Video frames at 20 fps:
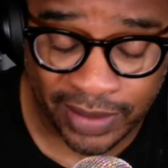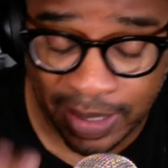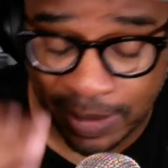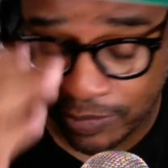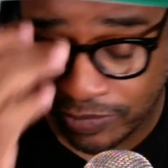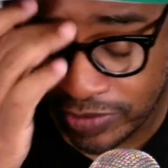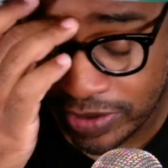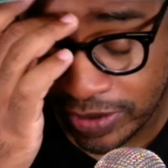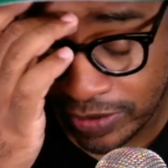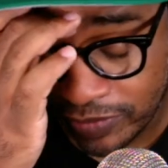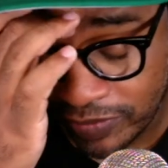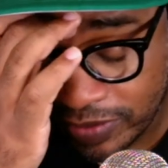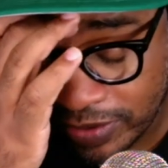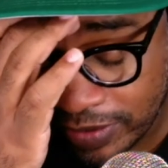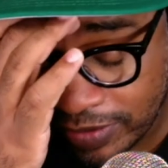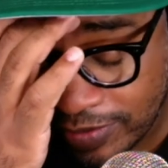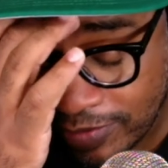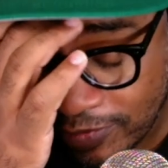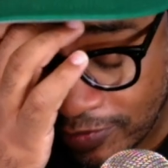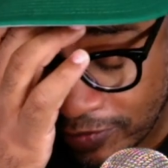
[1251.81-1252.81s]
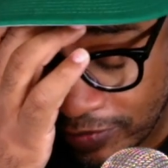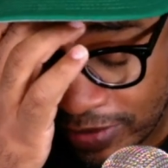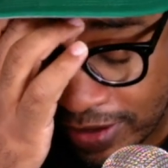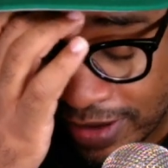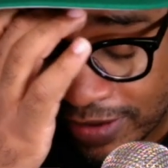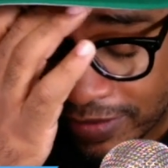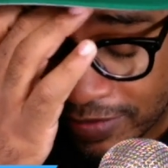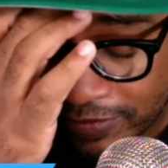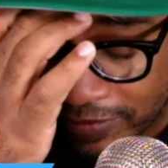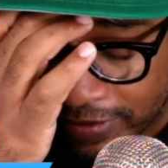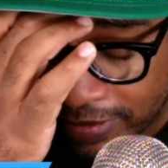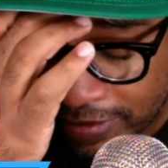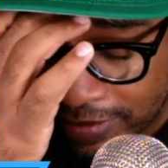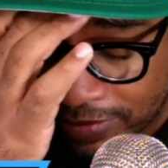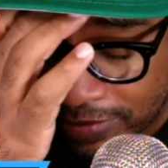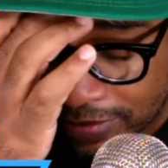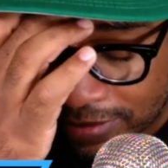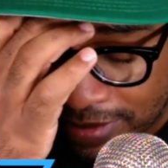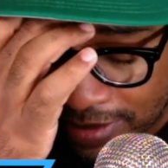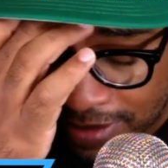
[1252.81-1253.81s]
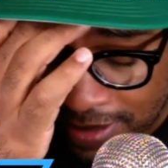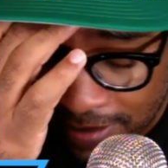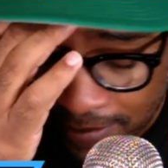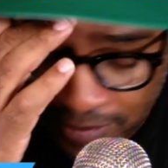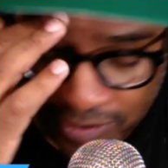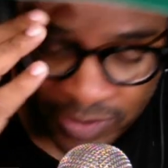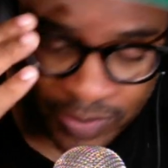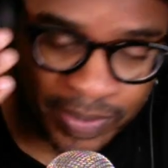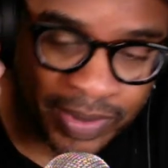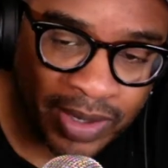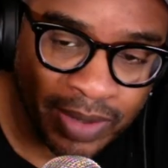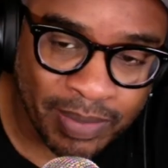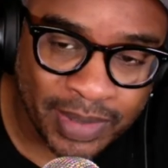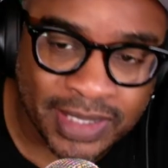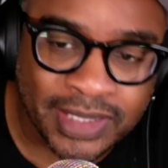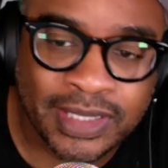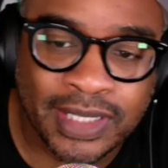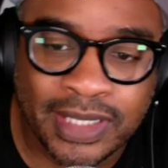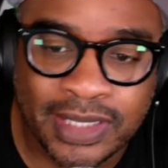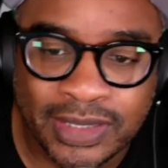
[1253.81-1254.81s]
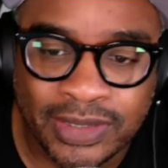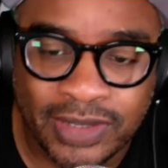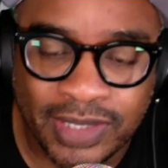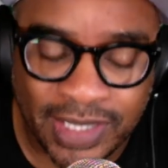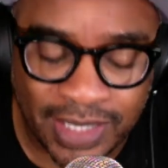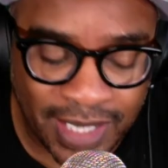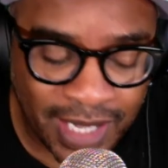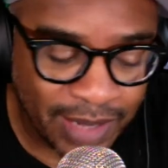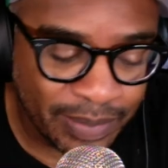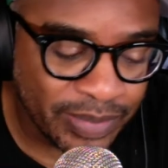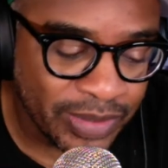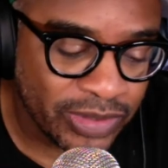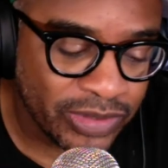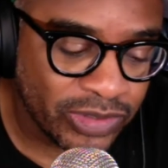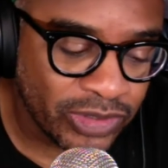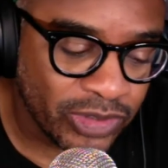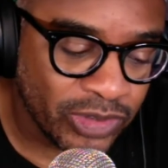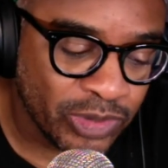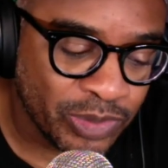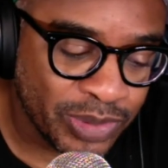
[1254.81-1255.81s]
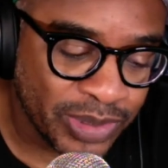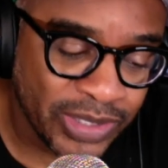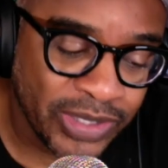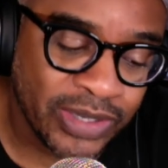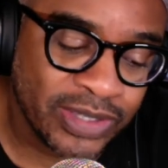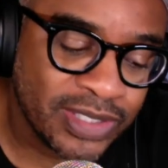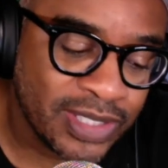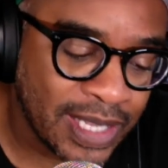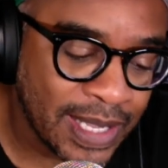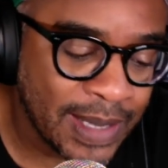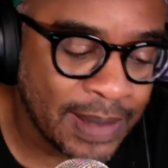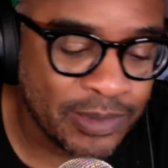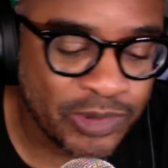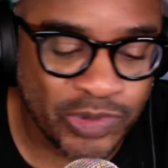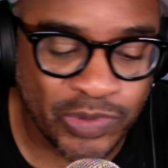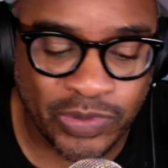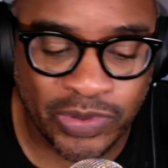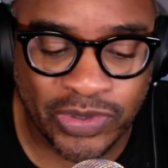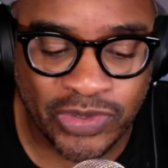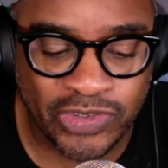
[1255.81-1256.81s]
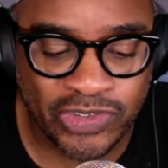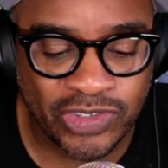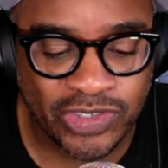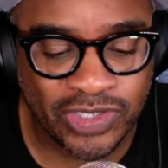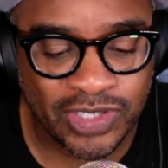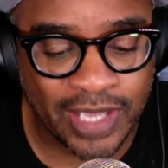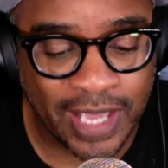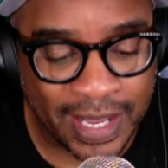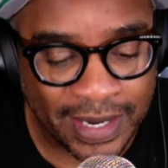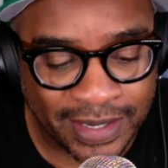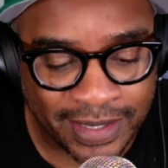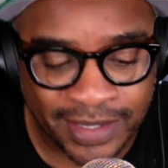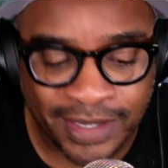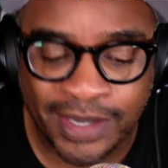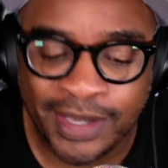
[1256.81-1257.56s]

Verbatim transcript: I'm very, very, very, very new to the game as a parent. My son is only 9 months old, but there are times where you just kind of